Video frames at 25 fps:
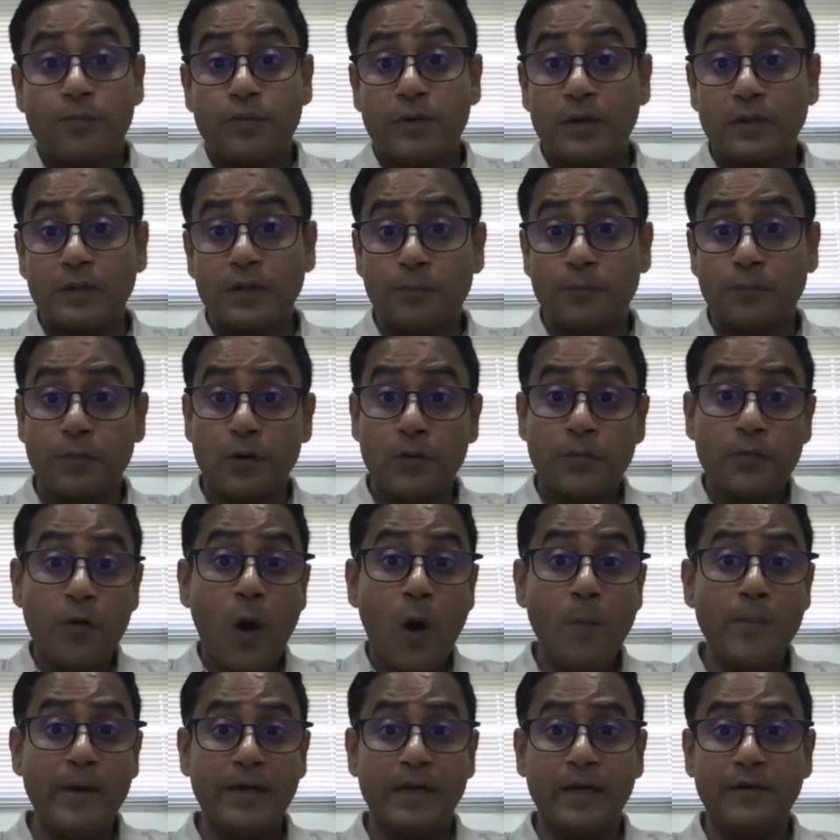the
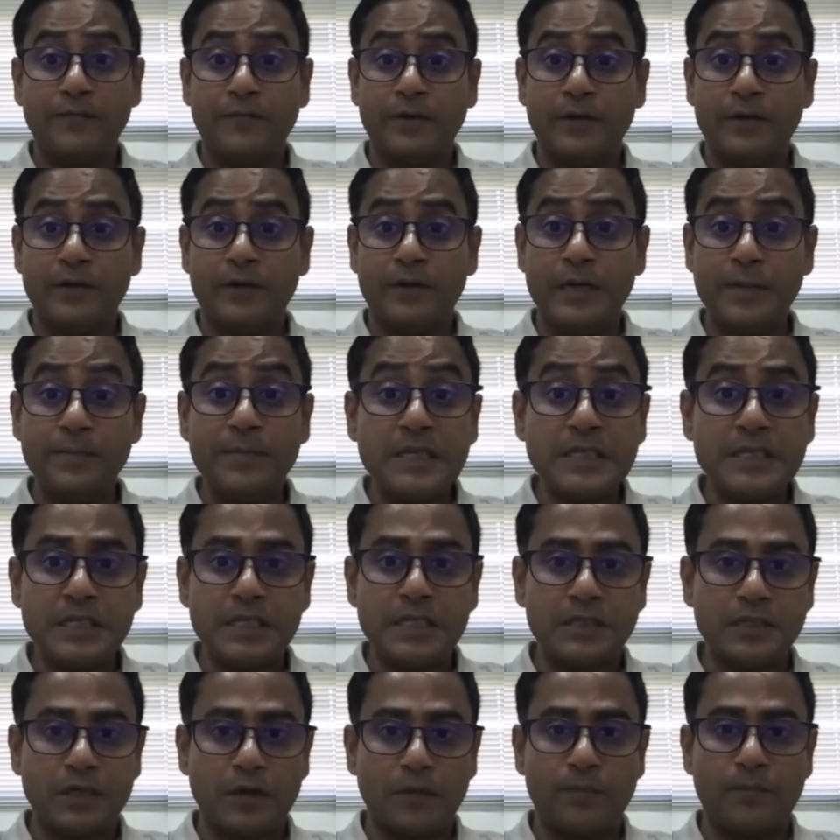performative
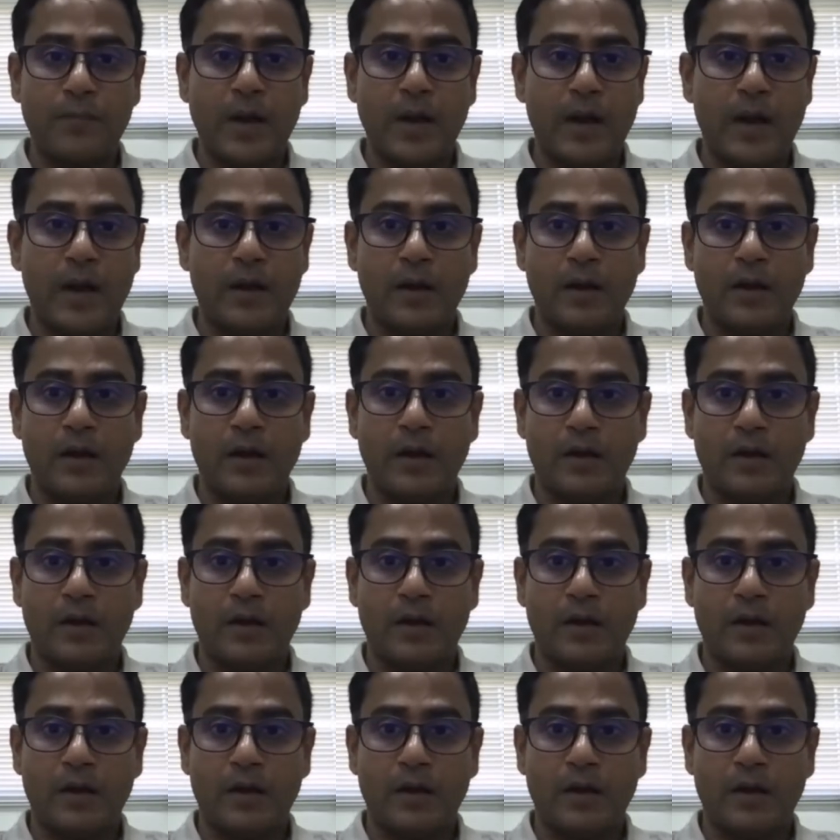dimensions of my